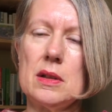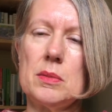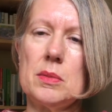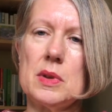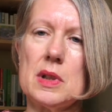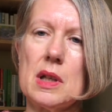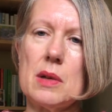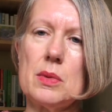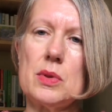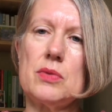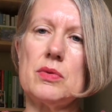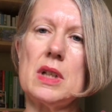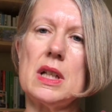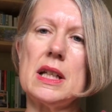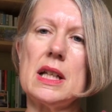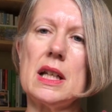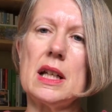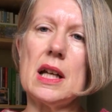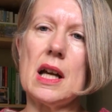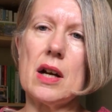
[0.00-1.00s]
But I would
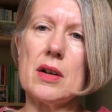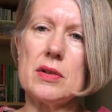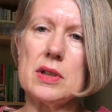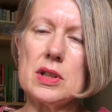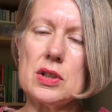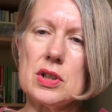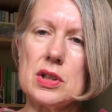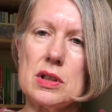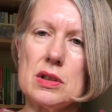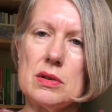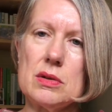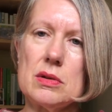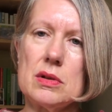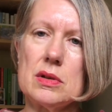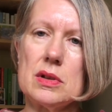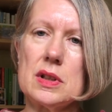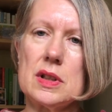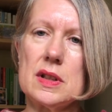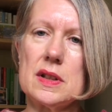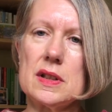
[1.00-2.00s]
really encourage you
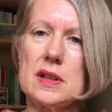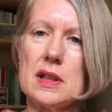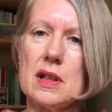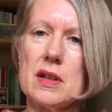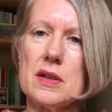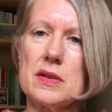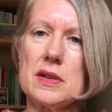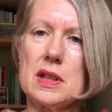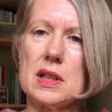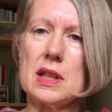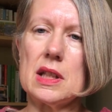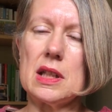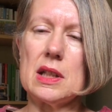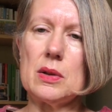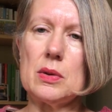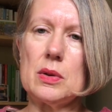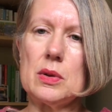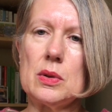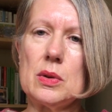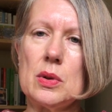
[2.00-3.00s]
to start
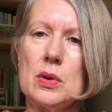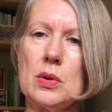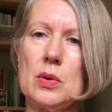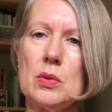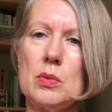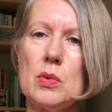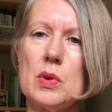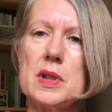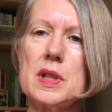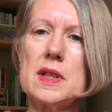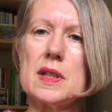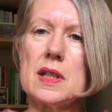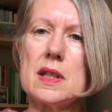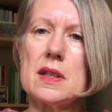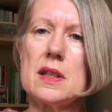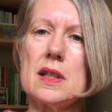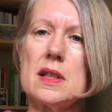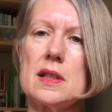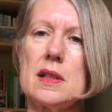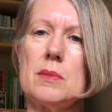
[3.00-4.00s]
thinking, what is
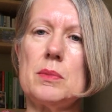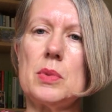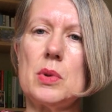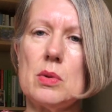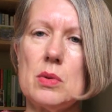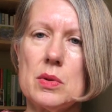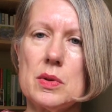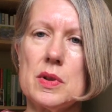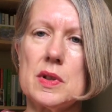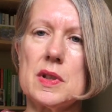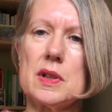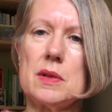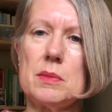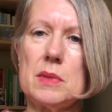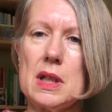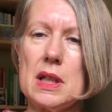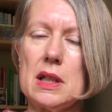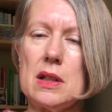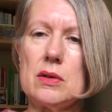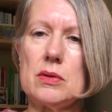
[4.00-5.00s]
it that is important to
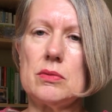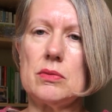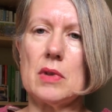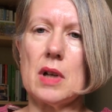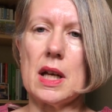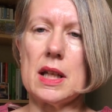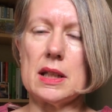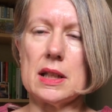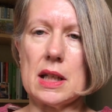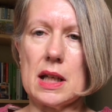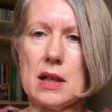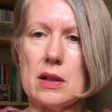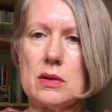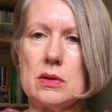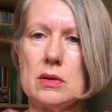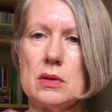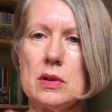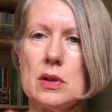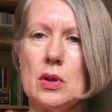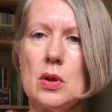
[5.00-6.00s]
me right now?
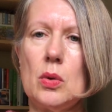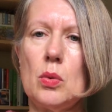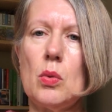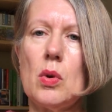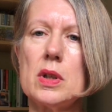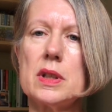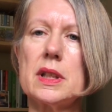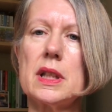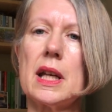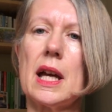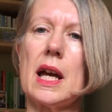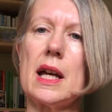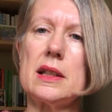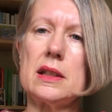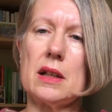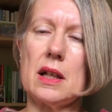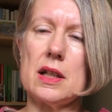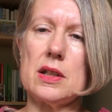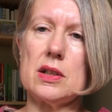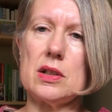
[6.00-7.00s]
What can
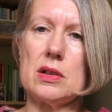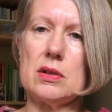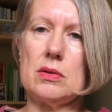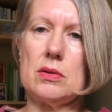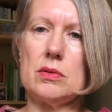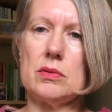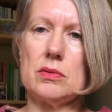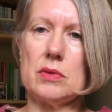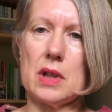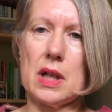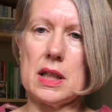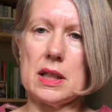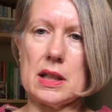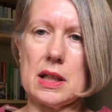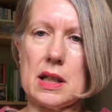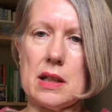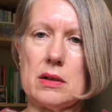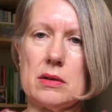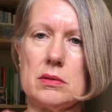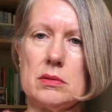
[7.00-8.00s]
I do right
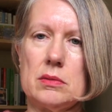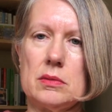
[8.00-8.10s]
now?